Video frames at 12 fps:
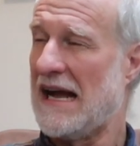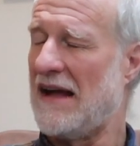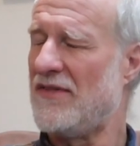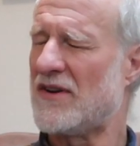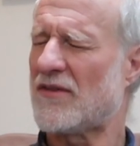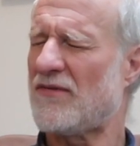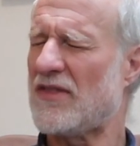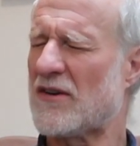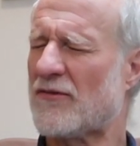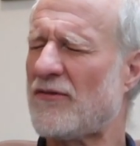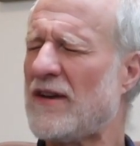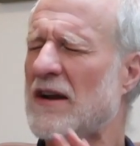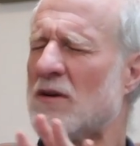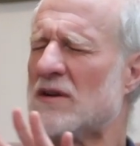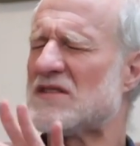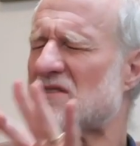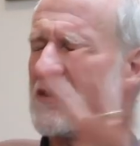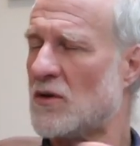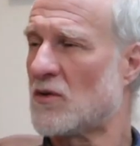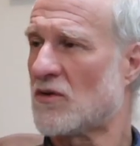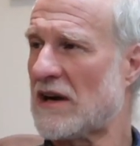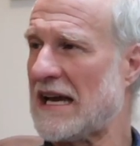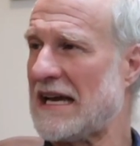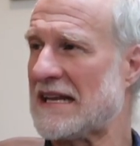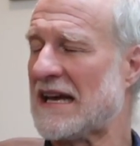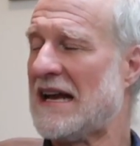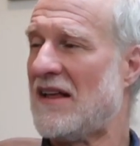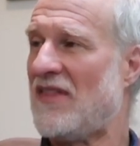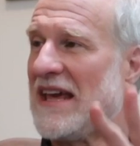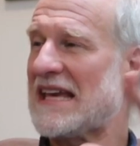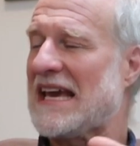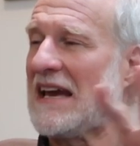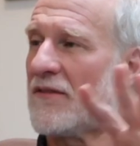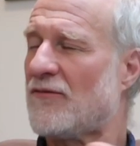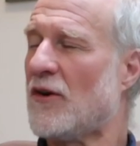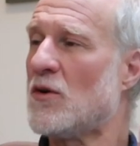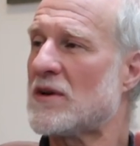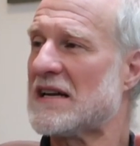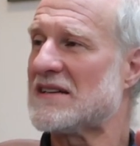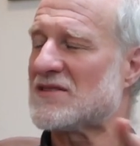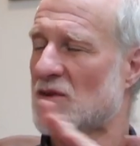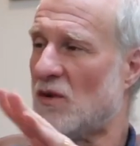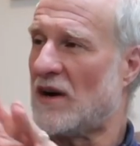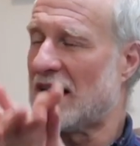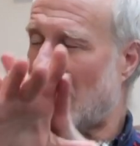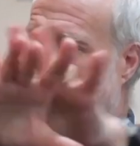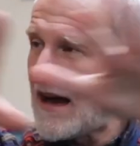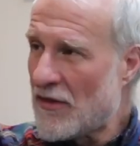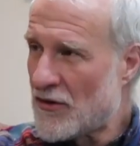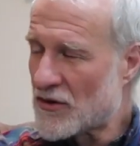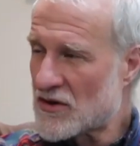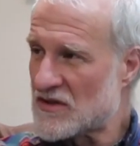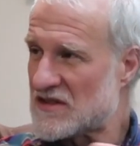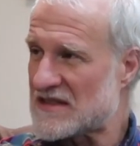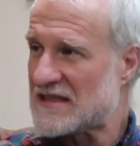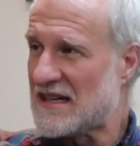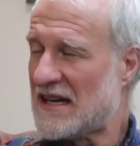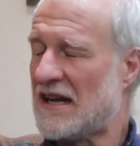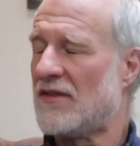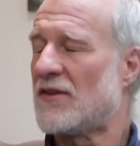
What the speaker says: And their fear is so great, they can't focus on others.